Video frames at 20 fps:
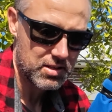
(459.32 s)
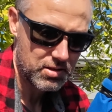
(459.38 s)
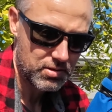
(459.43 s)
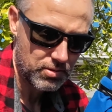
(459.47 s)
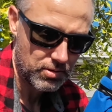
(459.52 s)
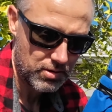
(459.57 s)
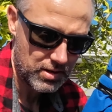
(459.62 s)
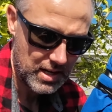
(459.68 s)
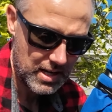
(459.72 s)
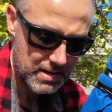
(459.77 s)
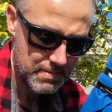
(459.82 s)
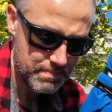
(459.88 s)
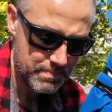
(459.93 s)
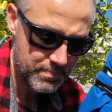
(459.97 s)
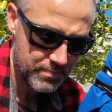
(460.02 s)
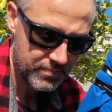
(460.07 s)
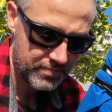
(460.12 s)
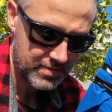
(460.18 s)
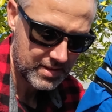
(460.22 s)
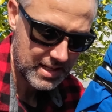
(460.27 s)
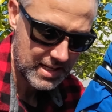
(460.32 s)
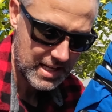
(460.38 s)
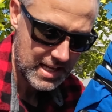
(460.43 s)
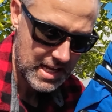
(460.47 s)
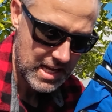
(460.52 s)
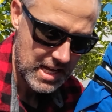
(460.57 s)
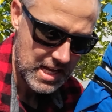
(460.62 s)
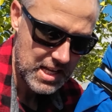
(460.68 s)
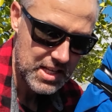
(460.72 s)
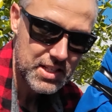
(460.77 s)
screwed in,
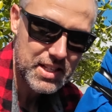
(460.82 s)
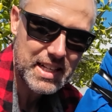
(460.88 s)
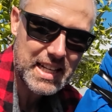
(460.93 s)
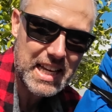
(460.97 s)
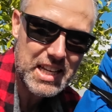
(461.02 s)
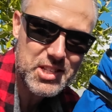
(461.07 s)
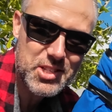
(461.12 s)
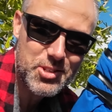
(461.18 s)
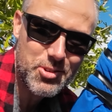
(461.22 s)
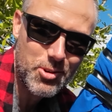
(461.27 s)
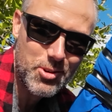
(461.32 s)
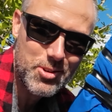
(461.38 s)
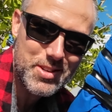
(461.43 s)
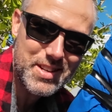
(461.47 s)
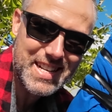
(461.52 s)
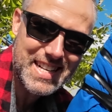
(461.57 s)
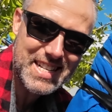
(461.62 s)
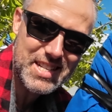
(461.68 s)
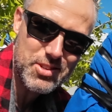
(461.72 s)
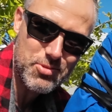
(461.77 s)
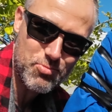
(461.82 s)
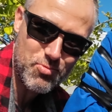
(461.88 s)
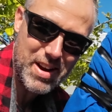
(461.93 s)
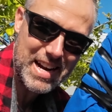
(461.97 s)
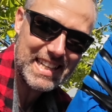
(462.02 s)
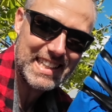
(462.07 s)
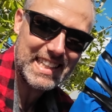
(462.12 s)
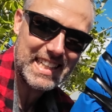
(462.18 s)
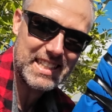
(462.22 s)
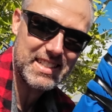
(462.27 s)
it's going to get screwed
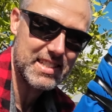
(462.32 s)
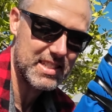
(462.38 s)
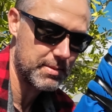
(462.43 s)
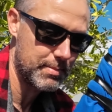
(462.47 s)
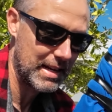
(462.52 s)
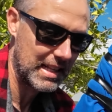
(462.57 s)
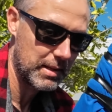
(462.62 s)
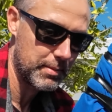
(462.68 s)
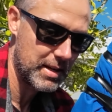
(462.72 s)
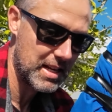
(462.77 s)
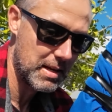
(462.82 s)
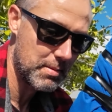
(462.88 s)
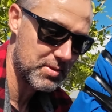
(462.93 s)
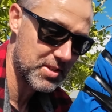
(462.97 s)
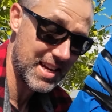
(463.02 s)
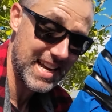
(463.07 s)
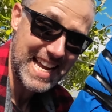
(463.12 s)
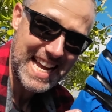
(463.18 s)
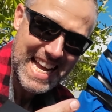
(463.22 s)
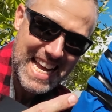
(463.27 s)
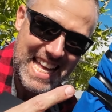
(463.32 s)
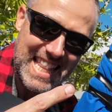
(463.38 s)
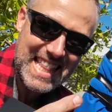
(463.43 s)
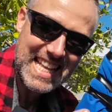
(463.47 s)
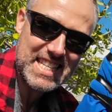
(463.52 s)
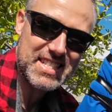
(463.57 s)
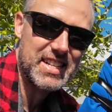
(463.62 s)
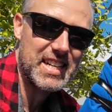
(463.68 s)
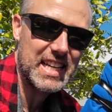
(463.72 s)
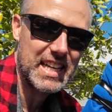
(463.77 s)
directly to some aluminium, so
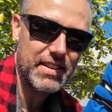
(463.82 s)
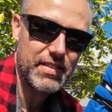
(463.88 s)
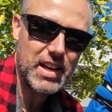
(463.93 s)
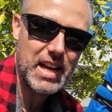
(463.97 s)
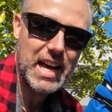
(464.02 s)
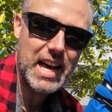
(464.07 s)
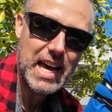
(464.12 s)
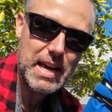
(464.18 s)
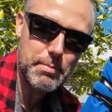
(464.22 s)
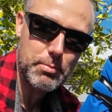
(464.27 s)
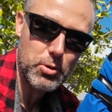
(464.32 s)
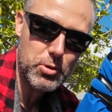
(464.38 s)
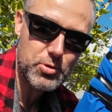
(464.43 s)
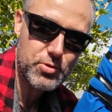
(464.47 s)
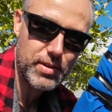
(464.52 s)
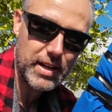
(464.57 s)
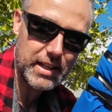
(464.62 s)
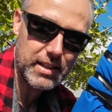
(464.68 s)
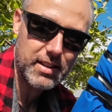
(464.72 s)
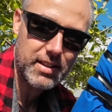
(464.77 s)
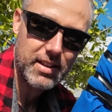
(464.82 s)
that's going to give it a heap more strength.